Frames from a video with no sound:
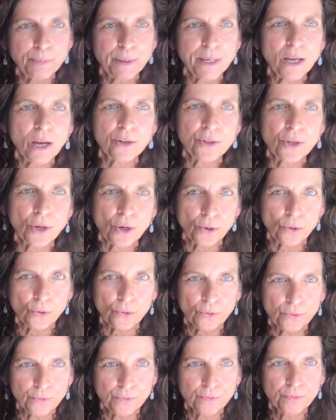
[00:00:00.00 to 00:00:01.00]
this big
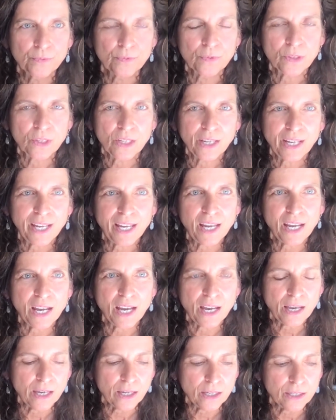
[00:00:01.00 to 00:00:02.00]
unknown.
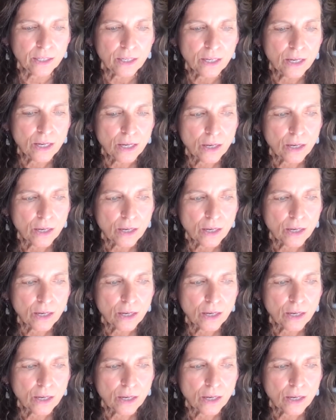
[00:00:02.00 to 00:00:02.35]
And